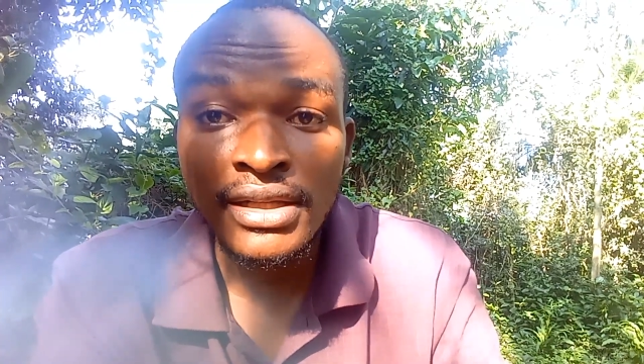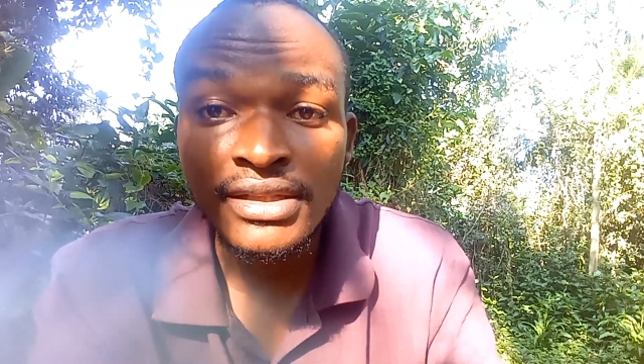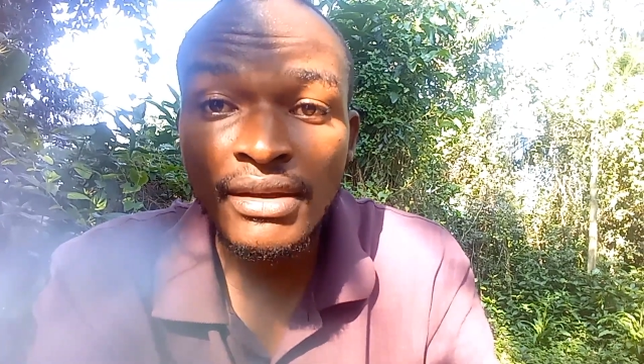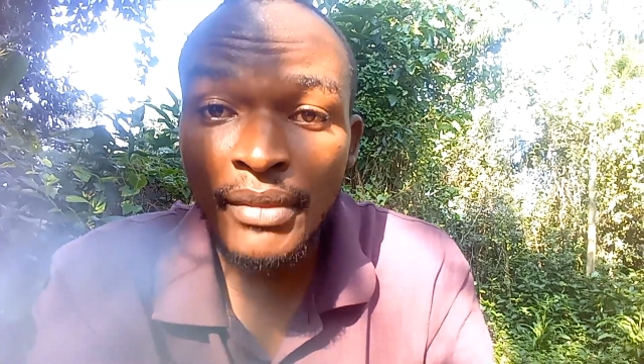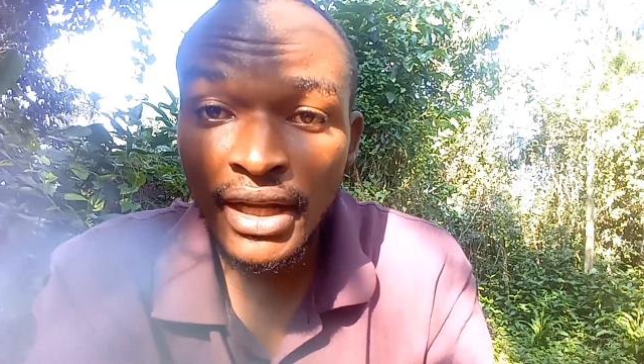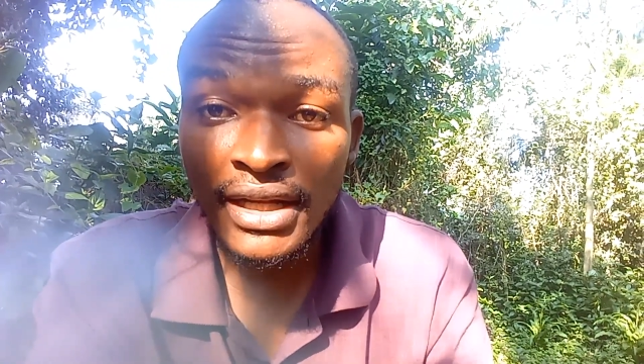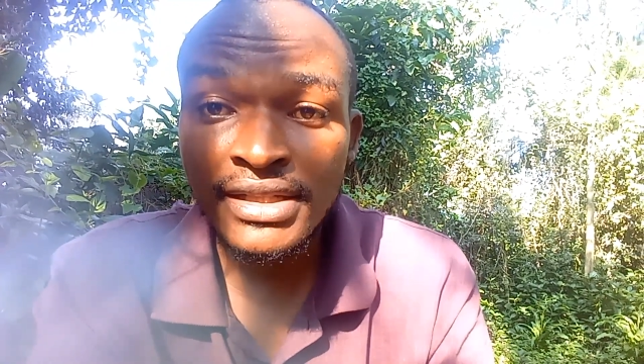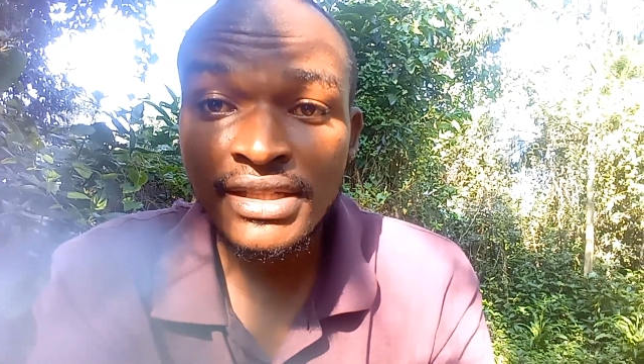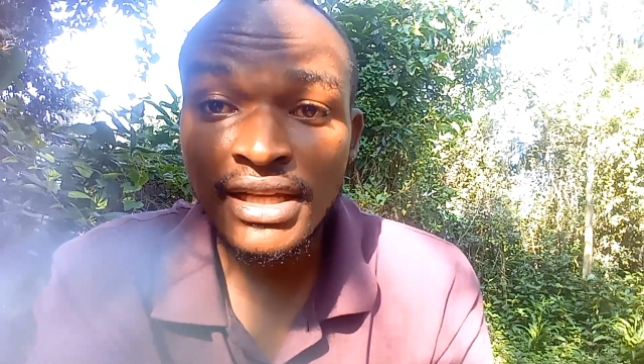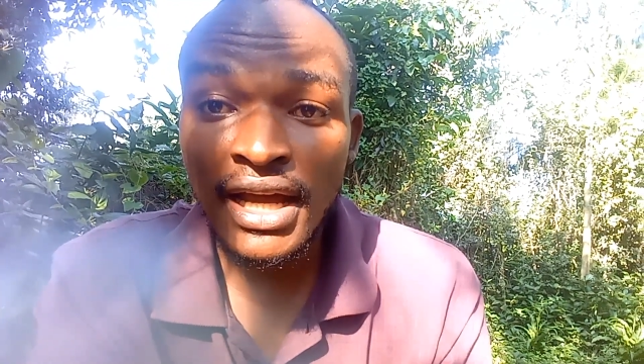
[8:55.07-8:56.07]

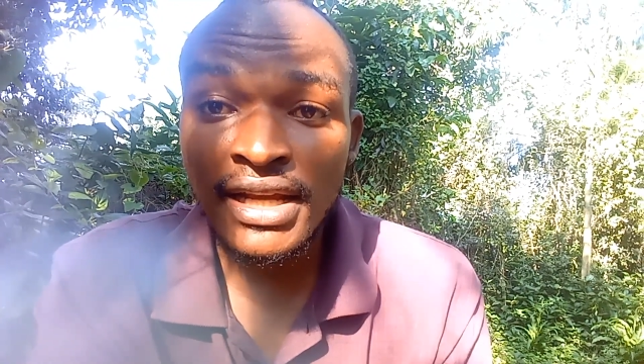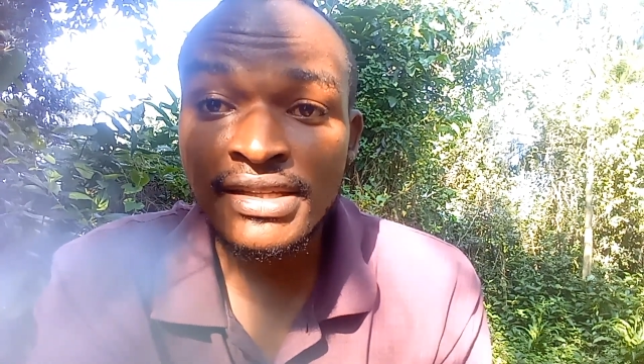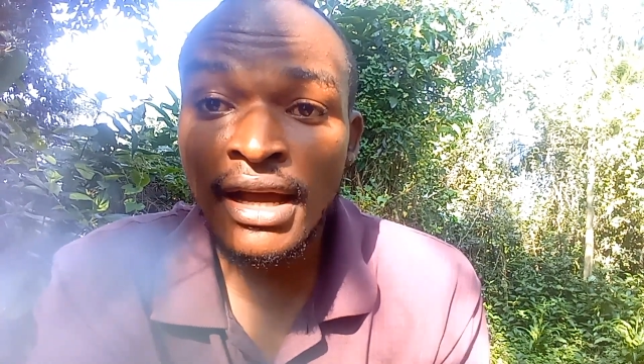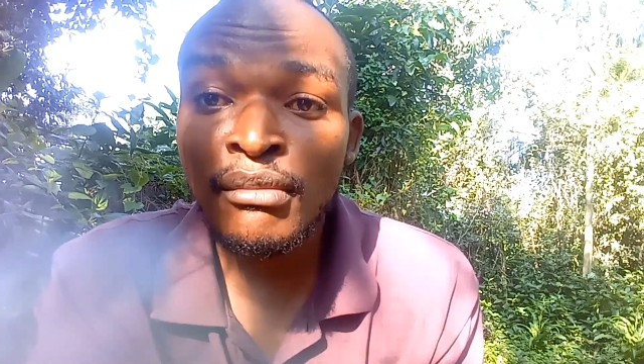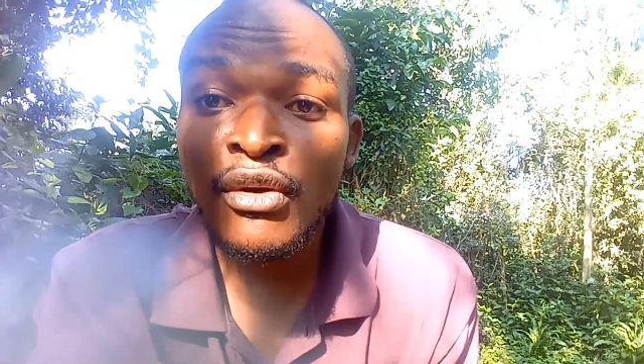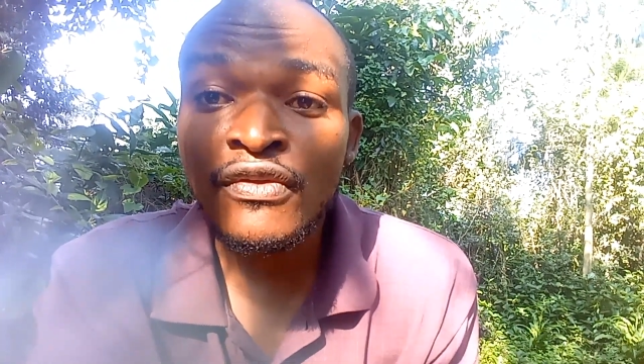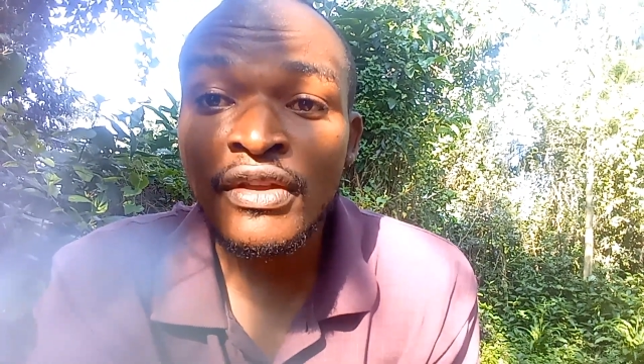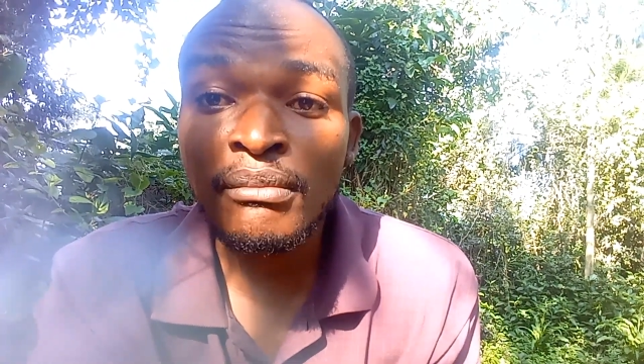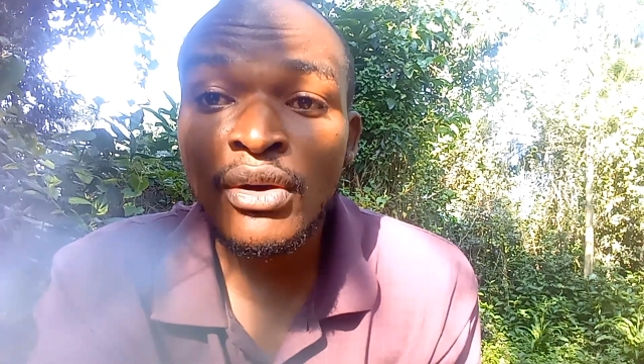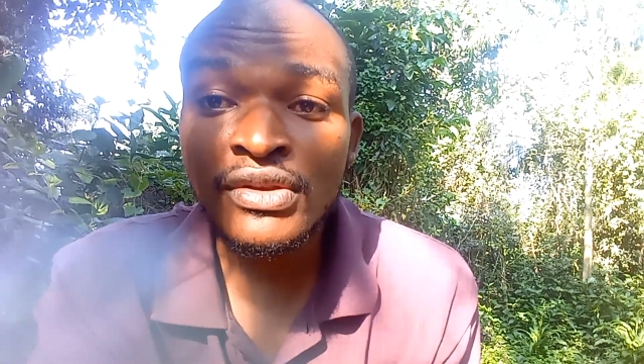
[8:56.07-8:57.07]
Jamaicans are some of
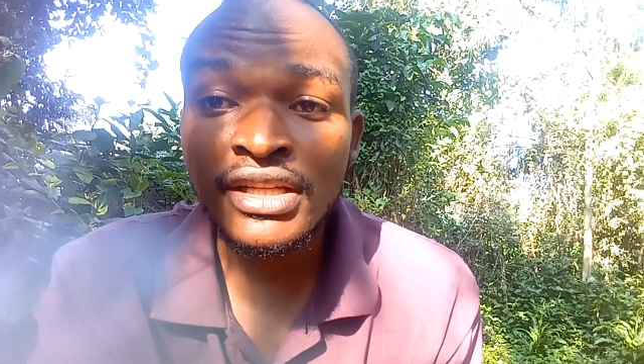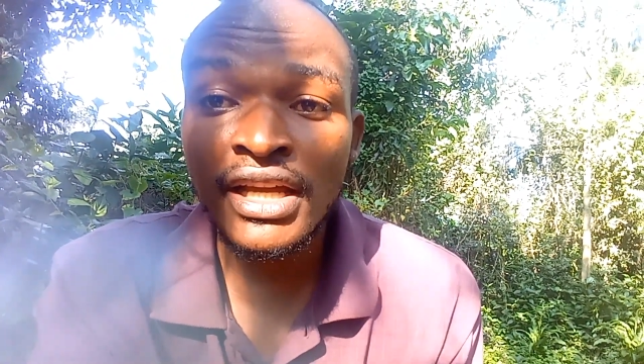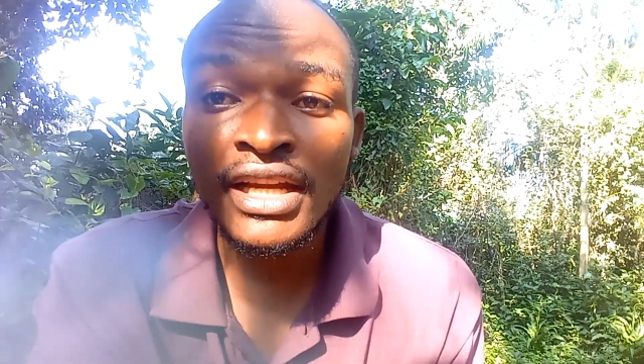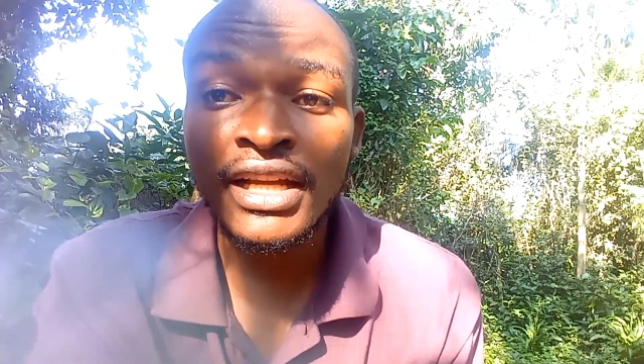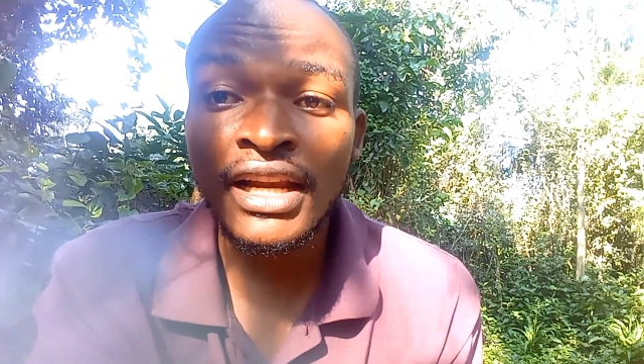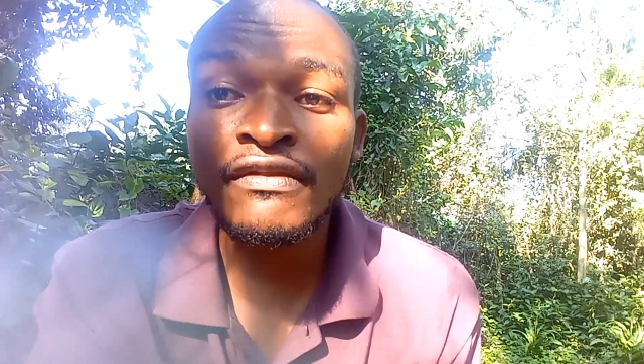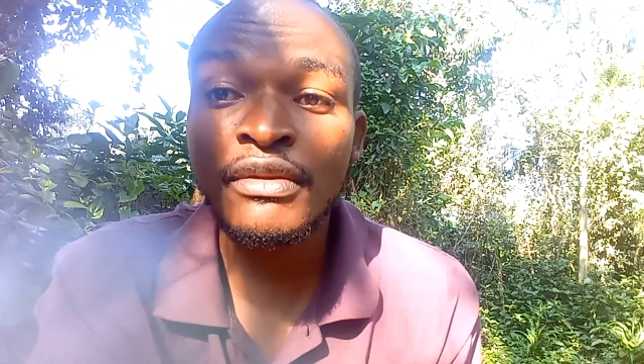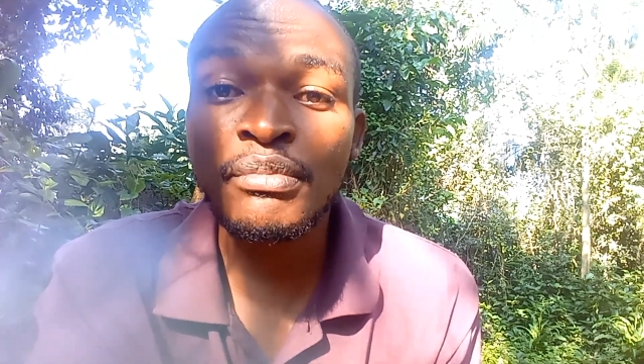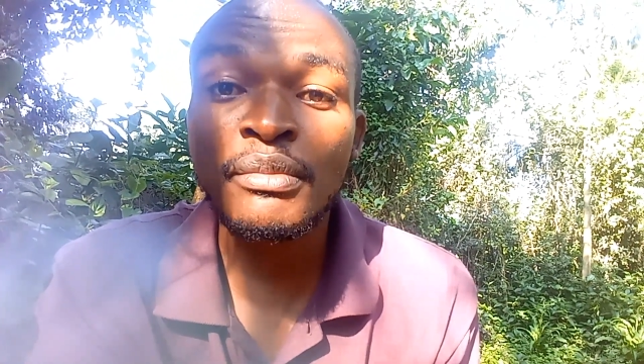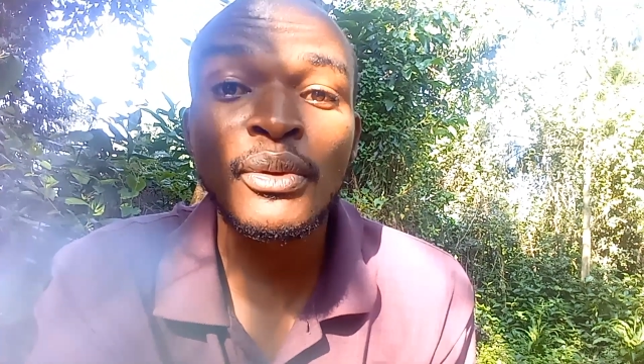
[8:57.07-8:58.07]
the most caring and loving
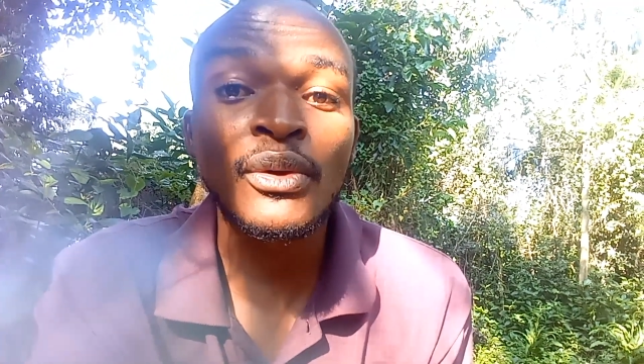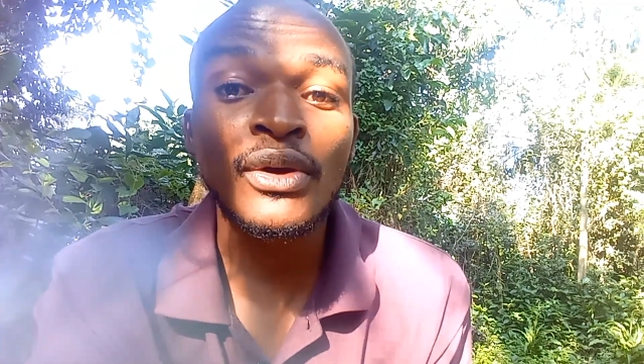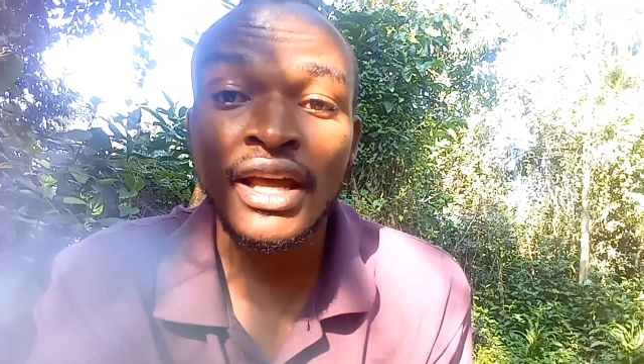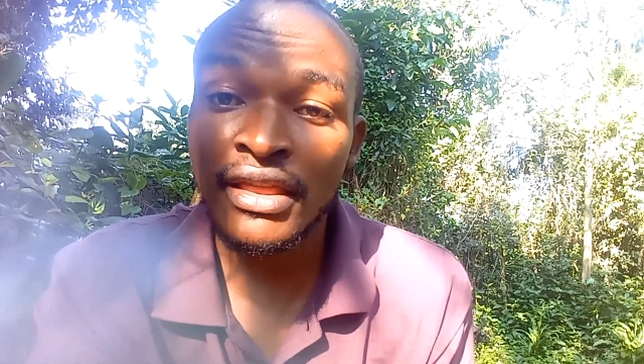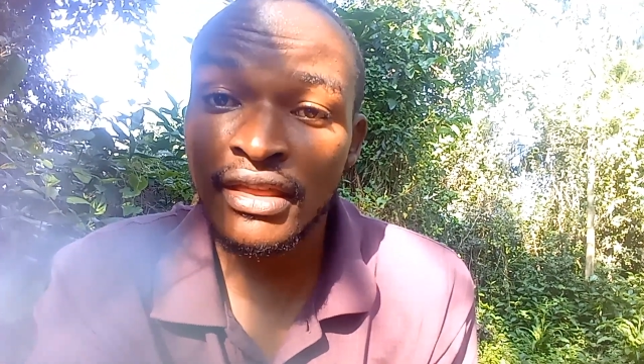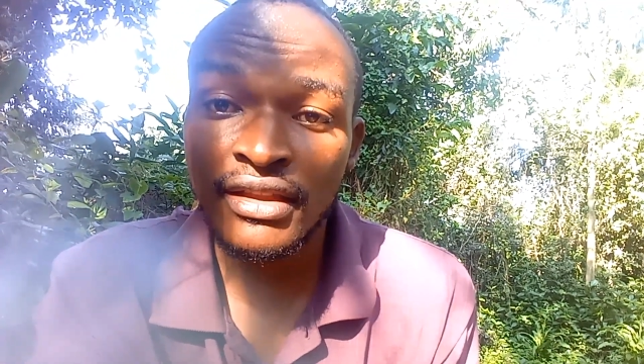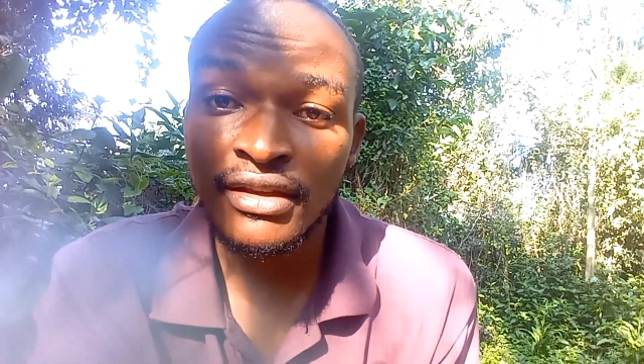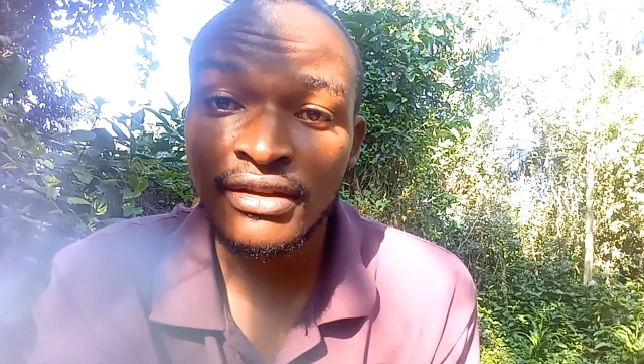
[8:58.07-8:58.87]
people on earth.